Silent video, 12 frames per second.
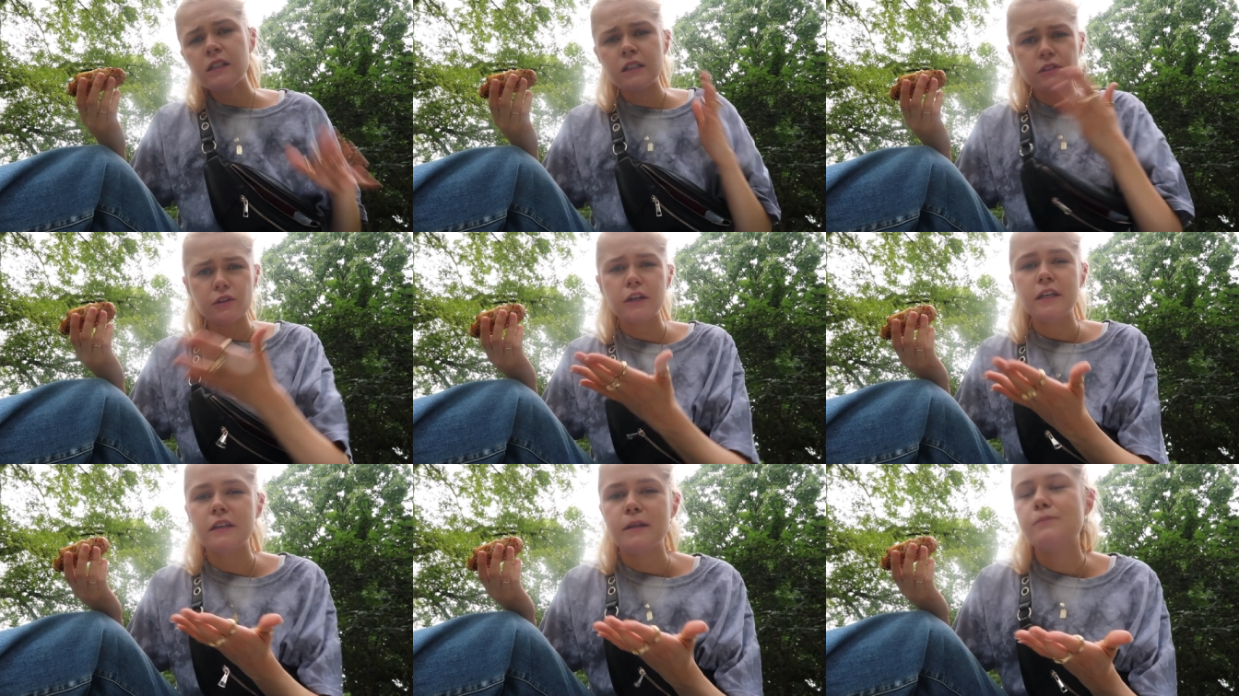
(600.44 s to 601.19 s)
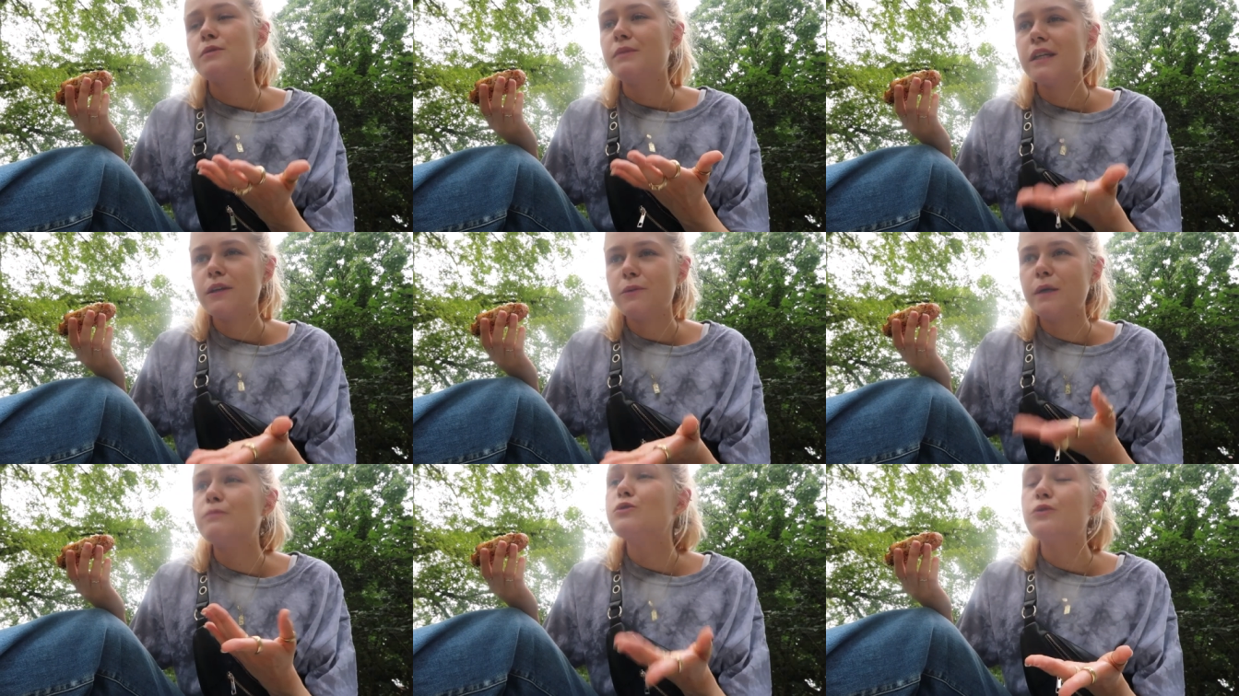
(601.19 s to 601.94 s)
And sorry that I'm speaking
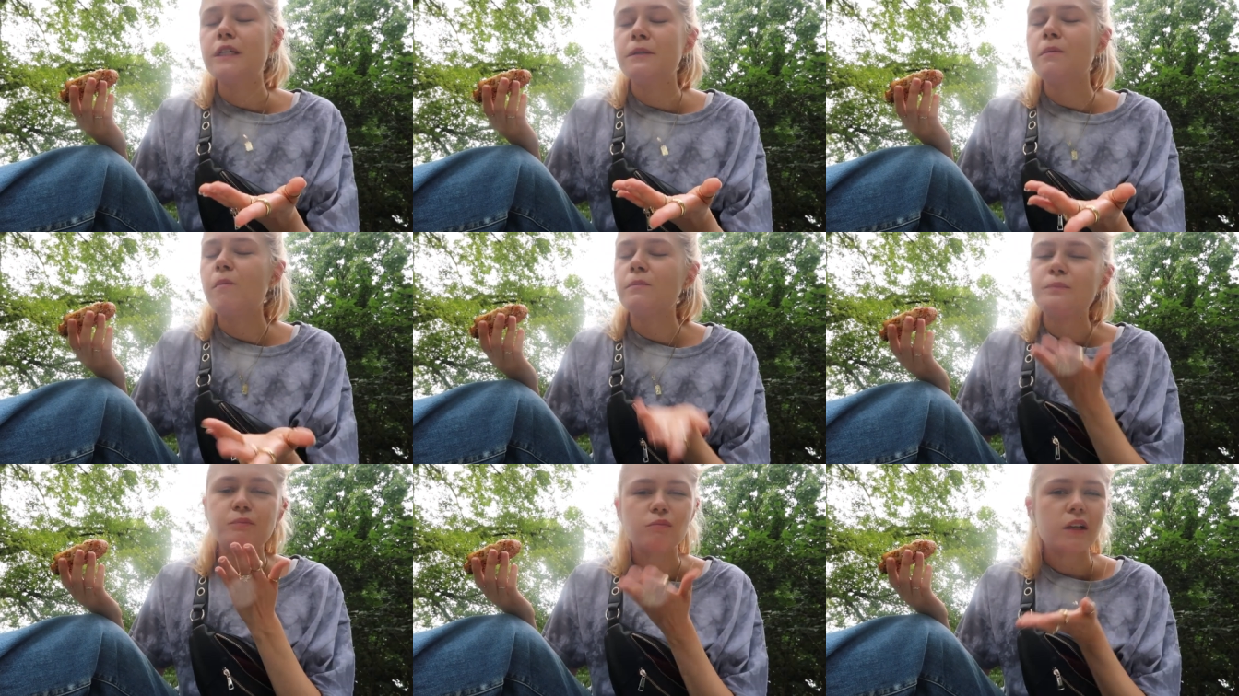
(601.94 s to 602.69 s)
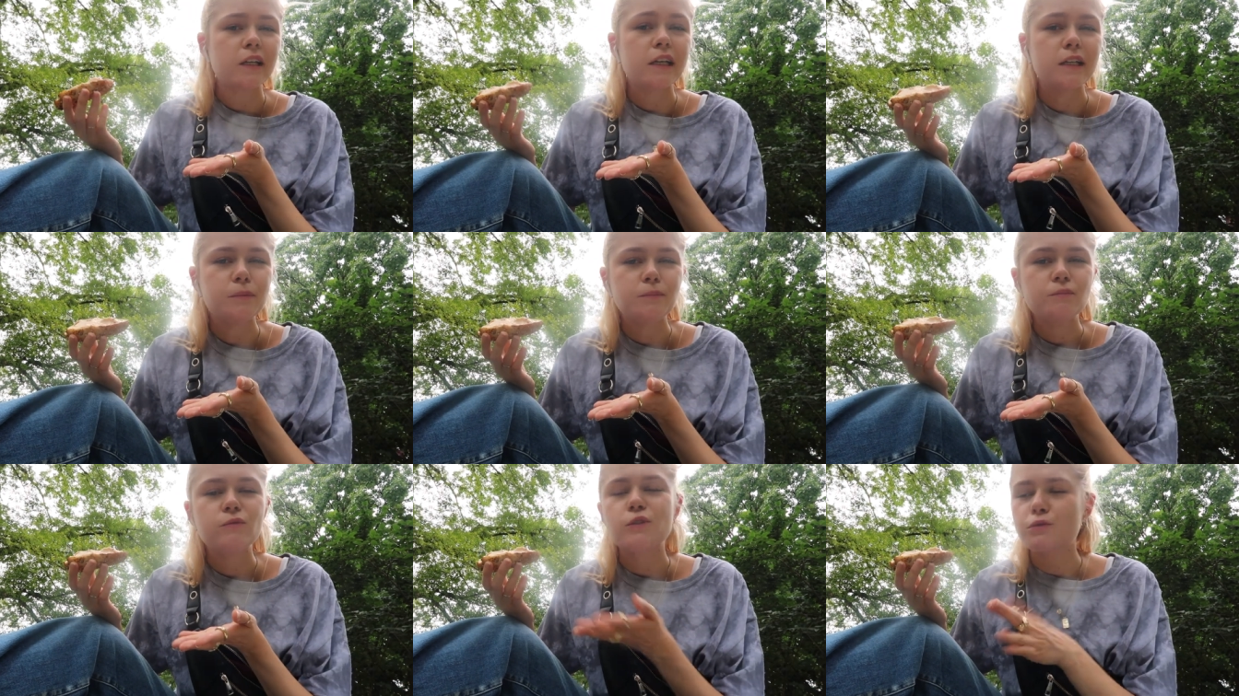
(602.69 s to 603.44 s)
while I'm chewing. I
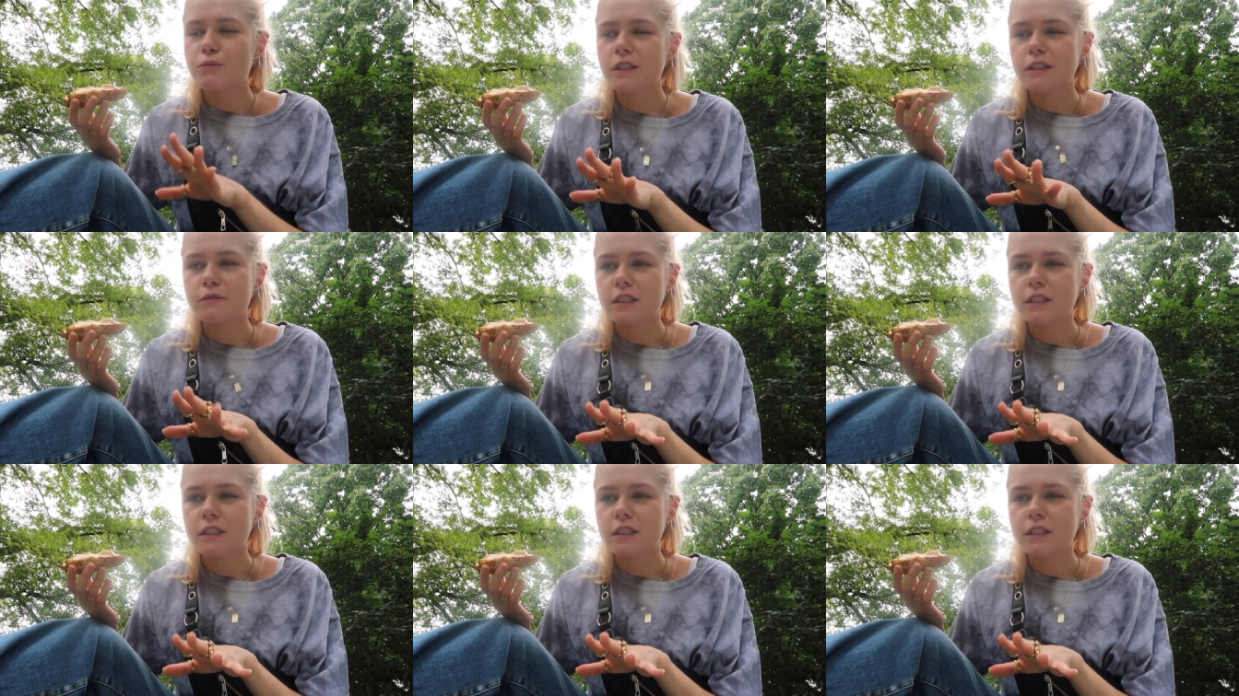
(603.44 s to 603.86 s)
am just really,